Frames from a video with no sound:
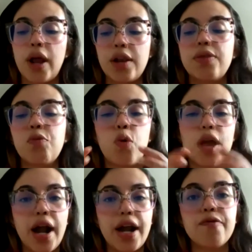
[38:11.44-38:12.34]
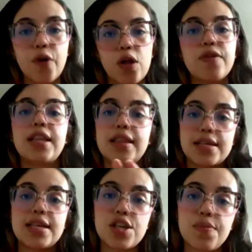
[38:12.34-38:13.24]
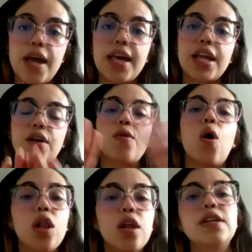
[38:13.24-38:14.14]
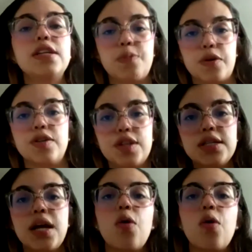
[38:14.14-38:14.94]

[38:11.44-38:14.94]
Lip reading: when we are involved in the decision making of all of this process,